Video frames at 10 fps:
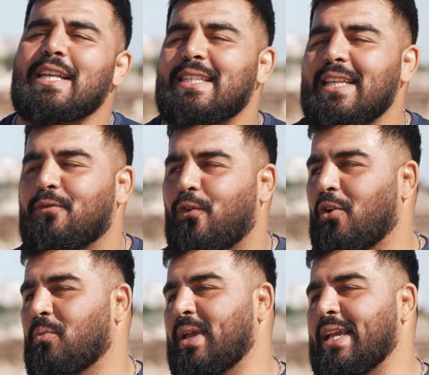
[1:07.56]
wrestling
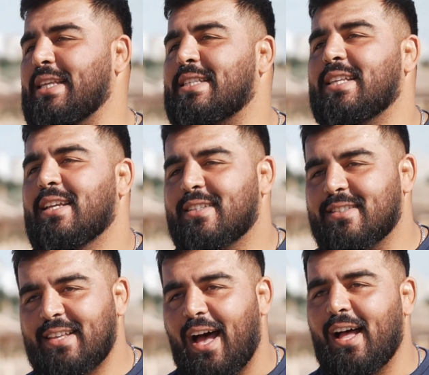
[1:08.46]
for me is
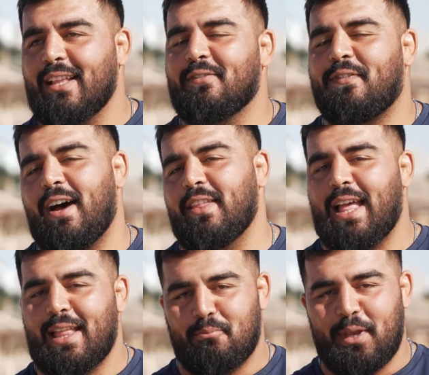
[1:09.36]
sound,
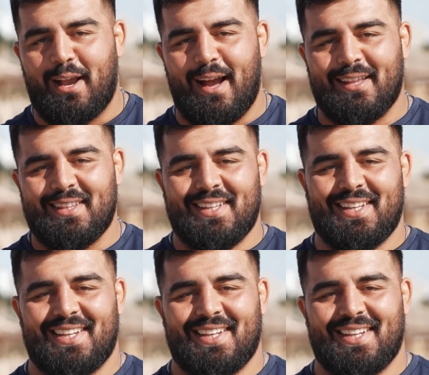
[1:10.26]
fun, and big gun.